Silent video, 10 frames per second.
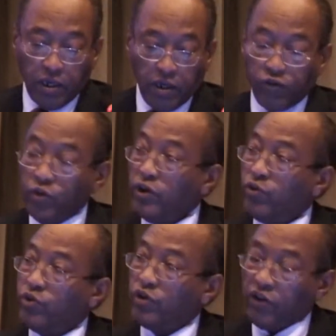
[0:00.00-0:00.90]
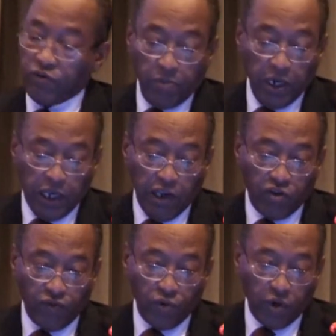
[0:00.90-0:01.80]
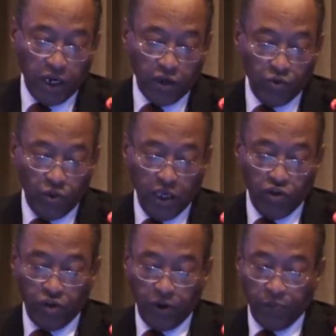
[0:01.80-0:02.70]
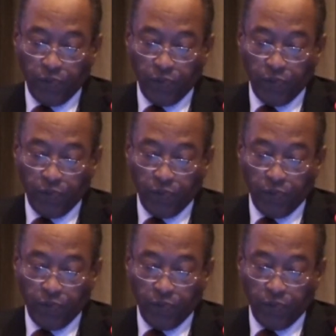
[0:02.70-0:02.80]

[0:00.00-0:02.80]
spheres, which has implications for higher education.